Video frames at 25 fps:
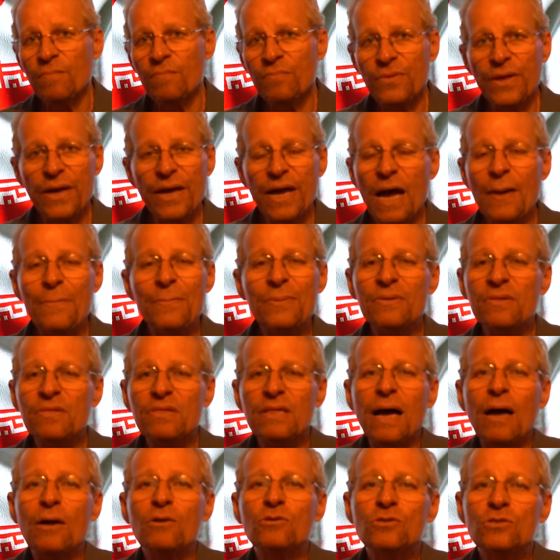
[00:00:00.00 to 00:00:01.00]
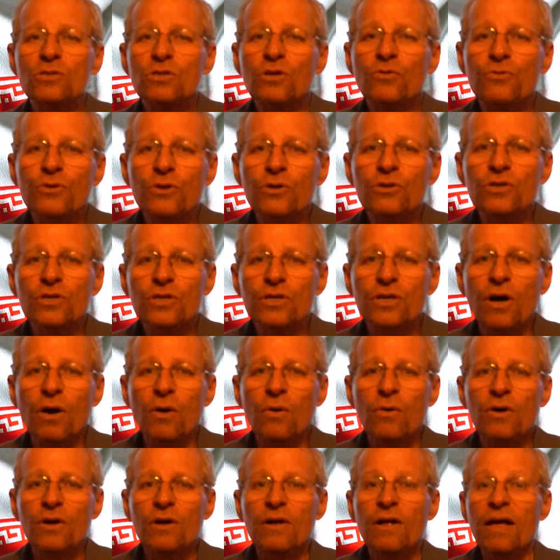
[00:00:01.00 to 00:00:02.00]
they happened thousands of years ago.